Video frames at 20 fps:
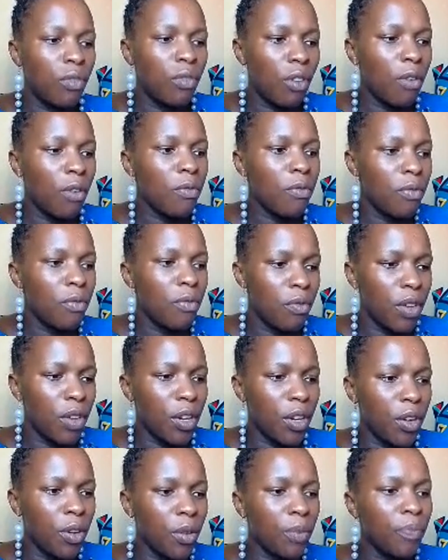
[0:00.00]
form
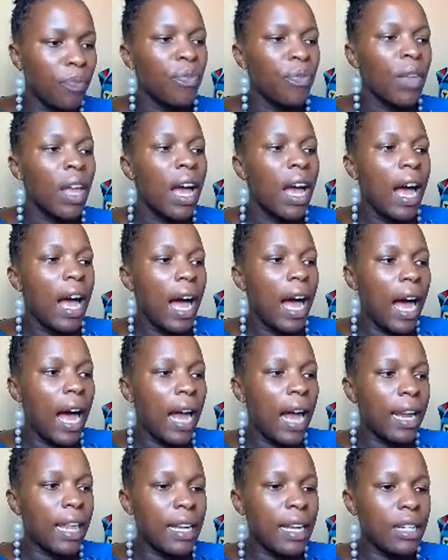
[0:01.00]
video.
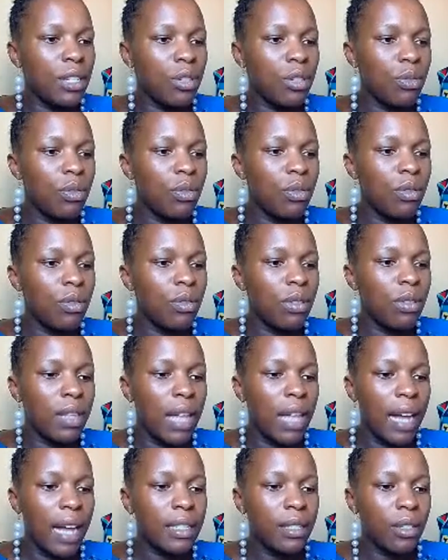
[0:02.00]
Another tool
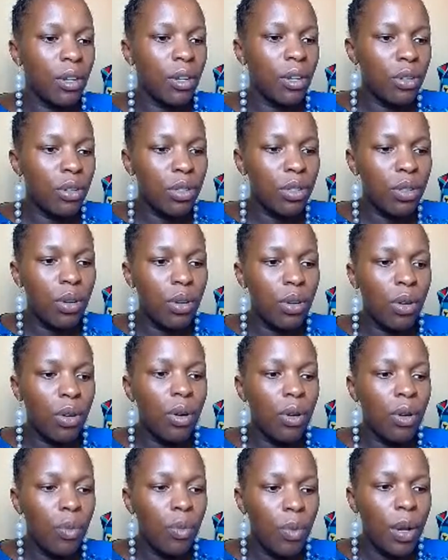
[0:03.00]
that also
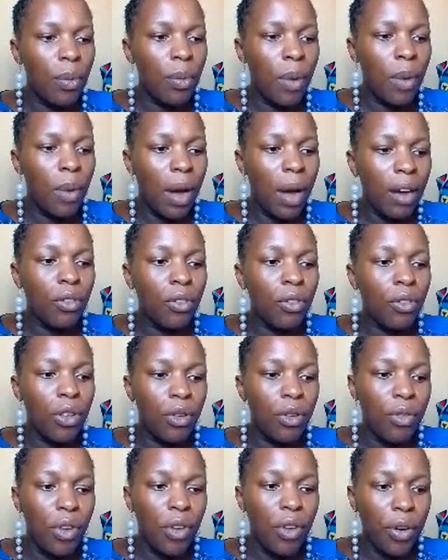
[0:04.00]
will work for you
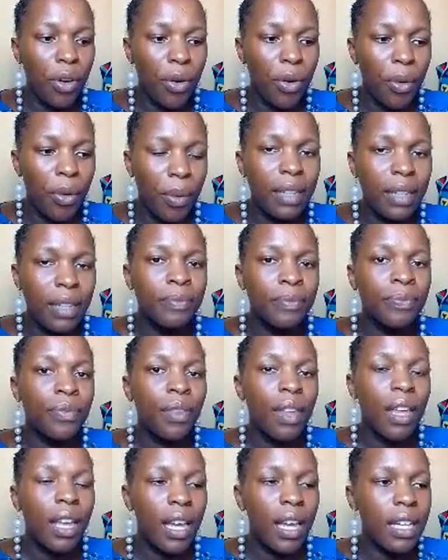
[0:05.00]
very well
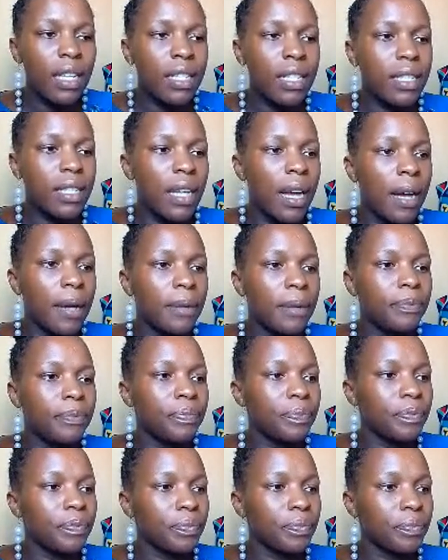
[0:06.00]
is the
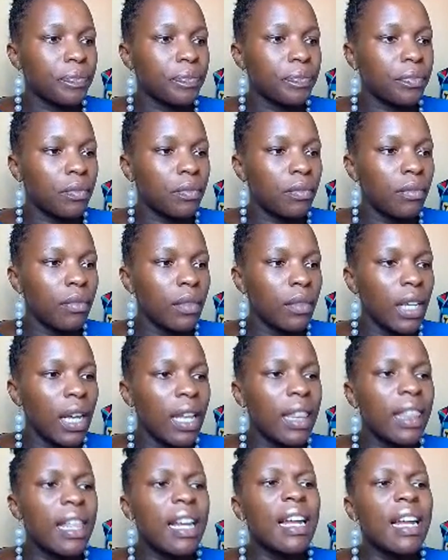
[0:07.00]

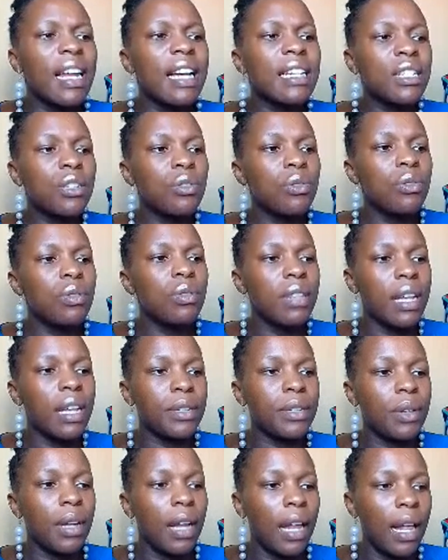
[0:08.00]
last tool
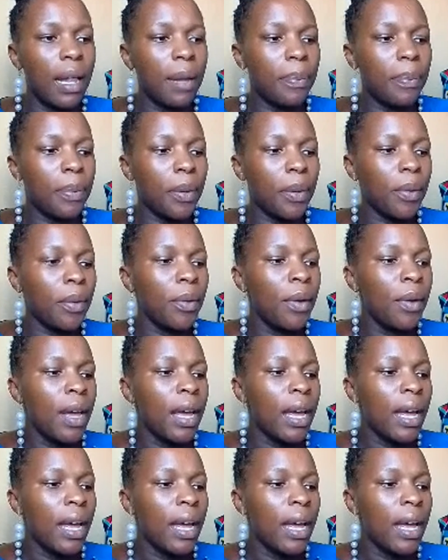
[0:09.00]
that will help you